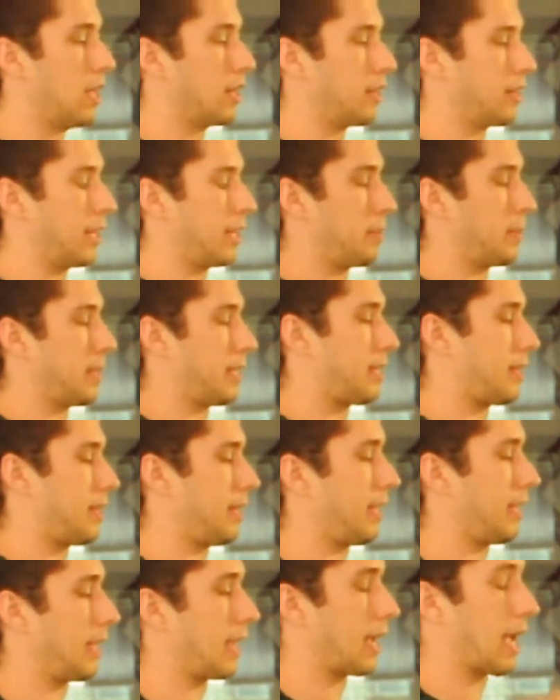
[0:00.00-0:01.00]
limit
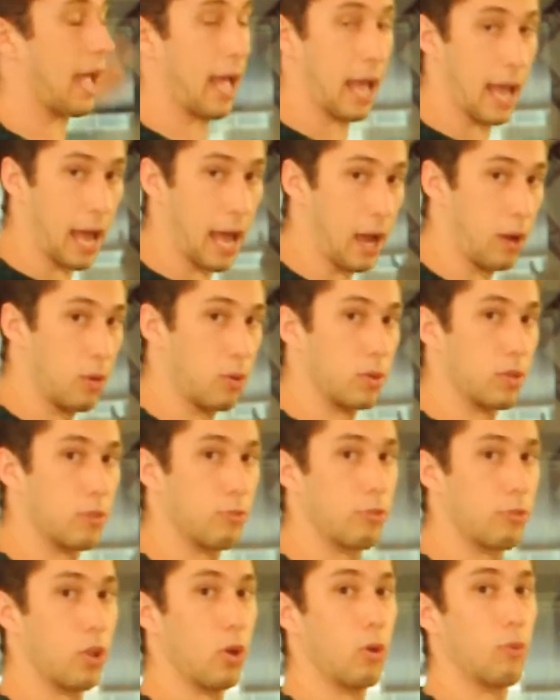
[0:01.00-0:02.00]
the
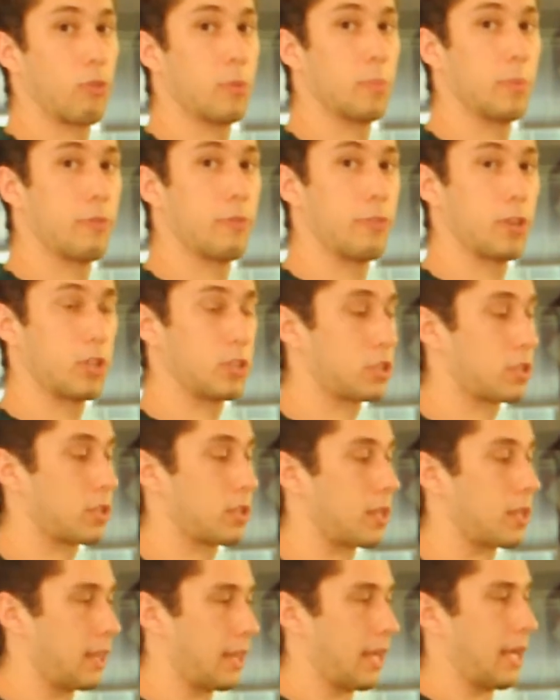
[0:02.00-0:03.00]
outflow from the filter
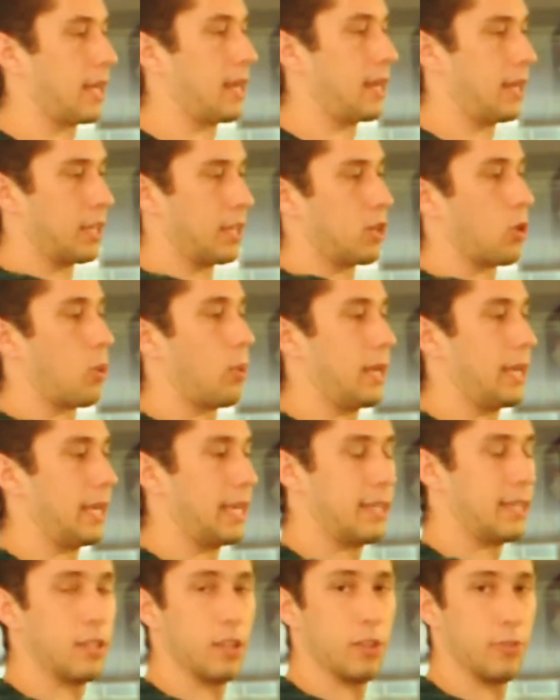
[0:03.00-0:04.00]
than going
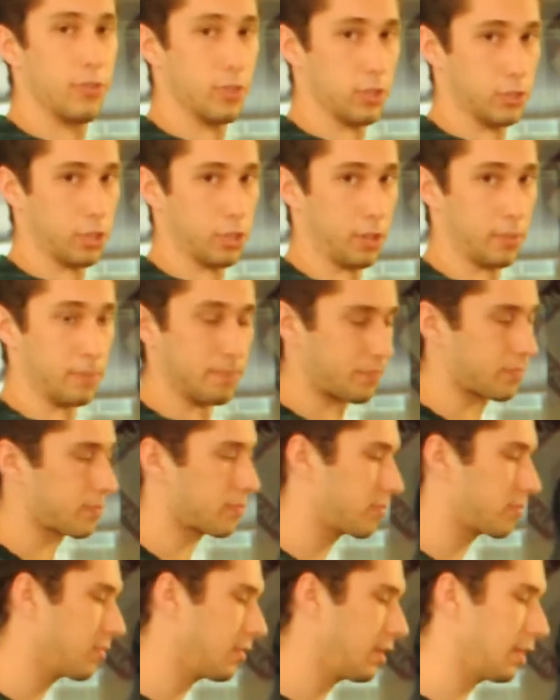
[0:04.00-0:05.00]
into the filter.
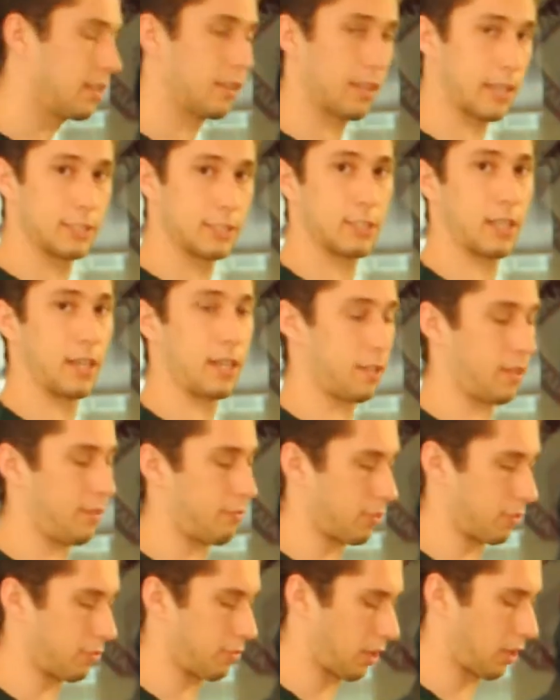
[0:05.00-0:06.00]
Less likely
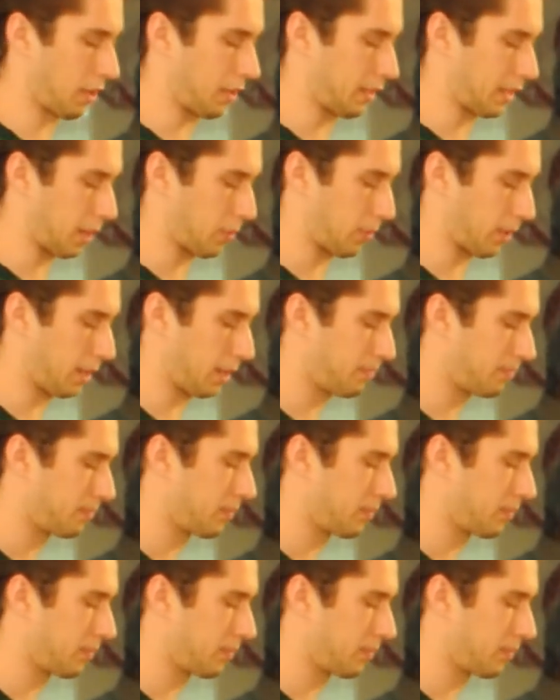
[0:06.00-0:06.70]
for flooding that way.